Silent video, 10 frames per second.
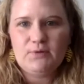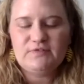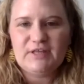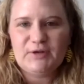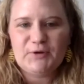
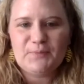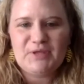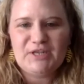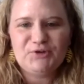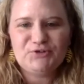that are a
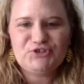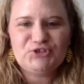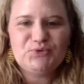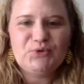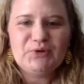minute or
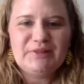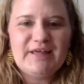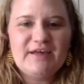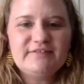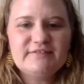two or
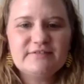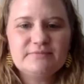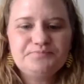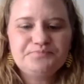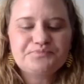less.
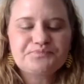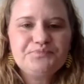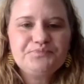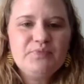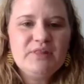
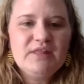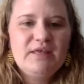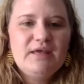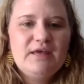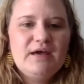
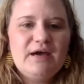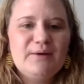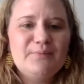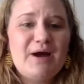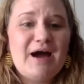
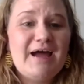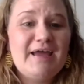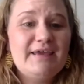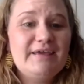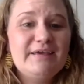
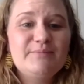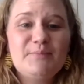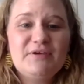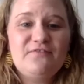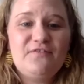I am a
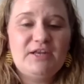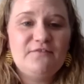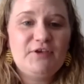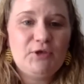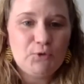big fan of
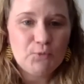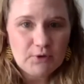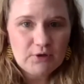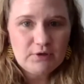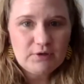
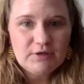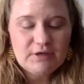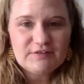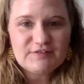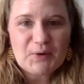humor.
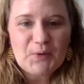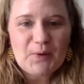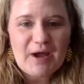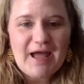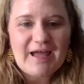So
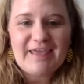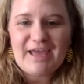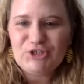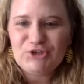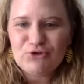
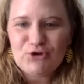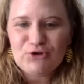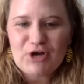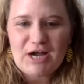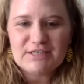again, you know your
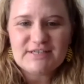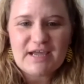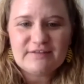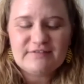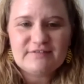
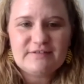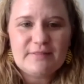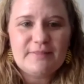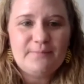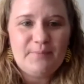context
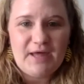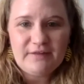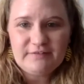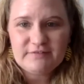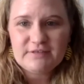the
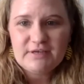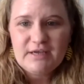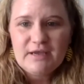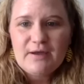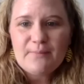best,
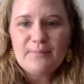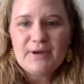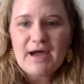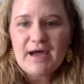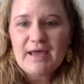but
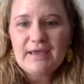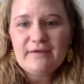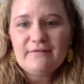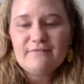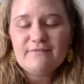
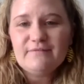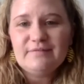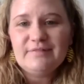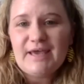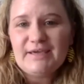I
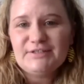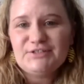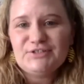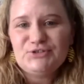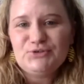like
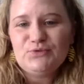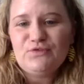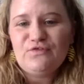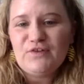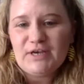to do
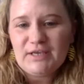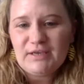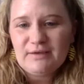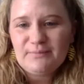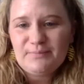
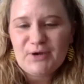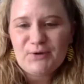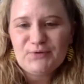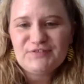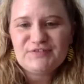funny
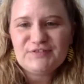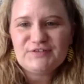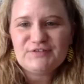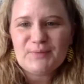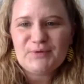posts.
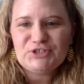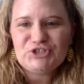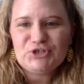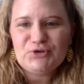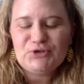So I'm going to
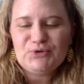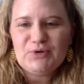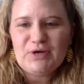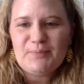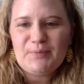show you
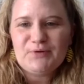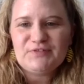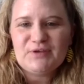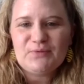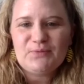a post
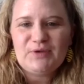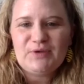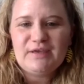that we